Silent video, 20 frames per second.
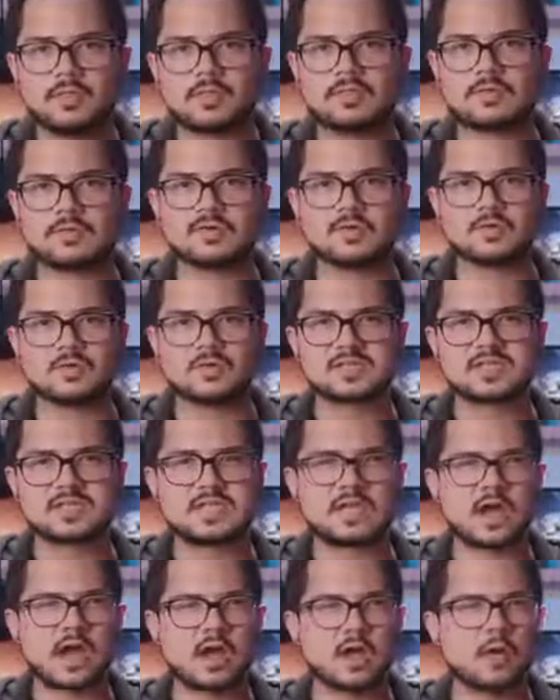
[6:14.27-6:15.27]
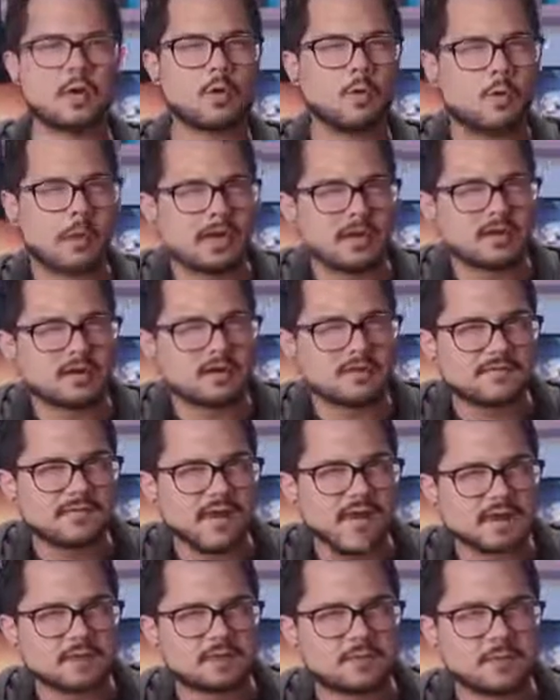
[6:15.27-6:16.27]
like there's almost not quite enough
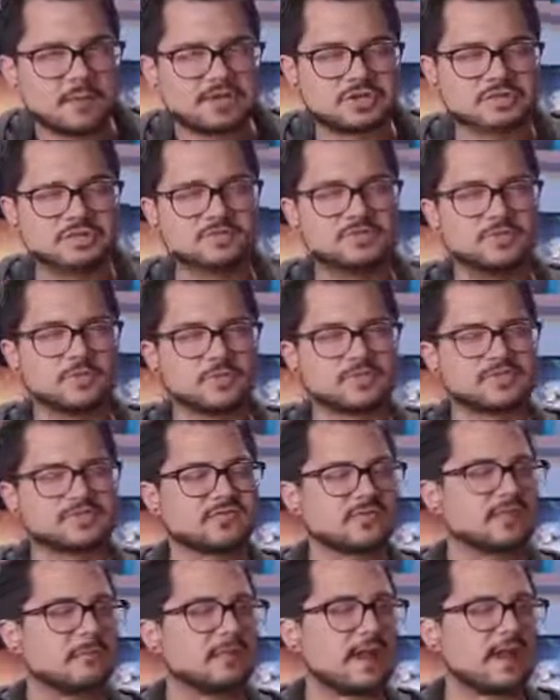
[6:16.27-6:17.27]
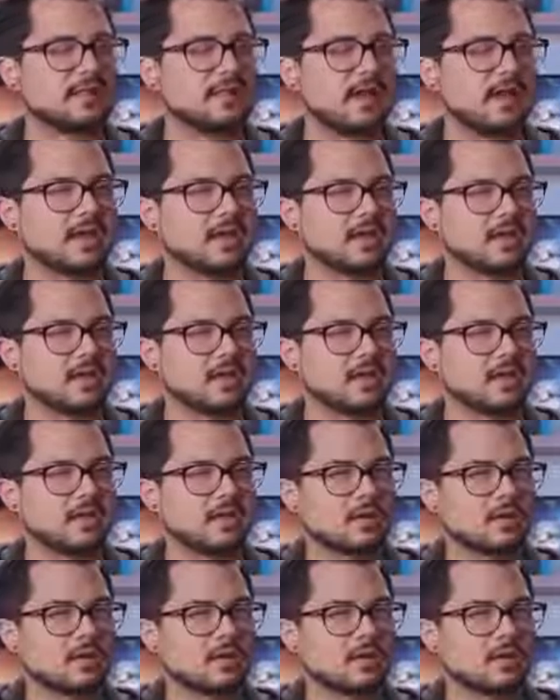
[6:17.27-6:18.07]
actuation force for my liking.